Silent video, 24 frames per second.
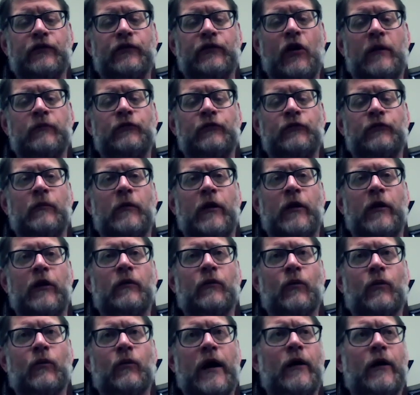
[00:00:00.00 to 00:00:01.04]
this arm tumor?
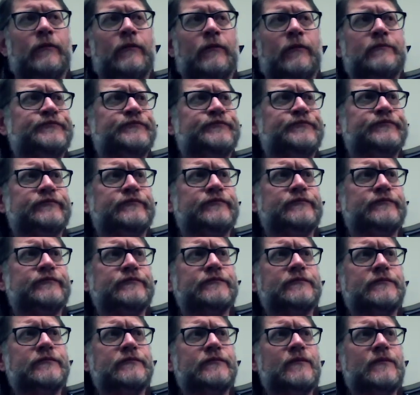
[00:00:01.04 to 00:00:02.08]
Well,
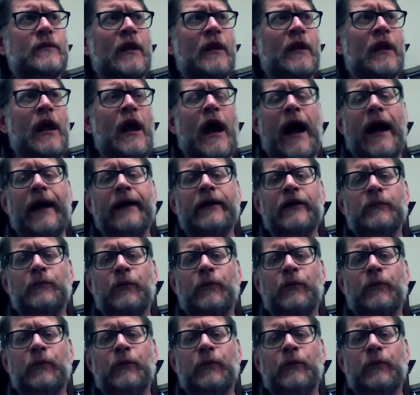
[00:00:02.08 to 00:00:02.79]
I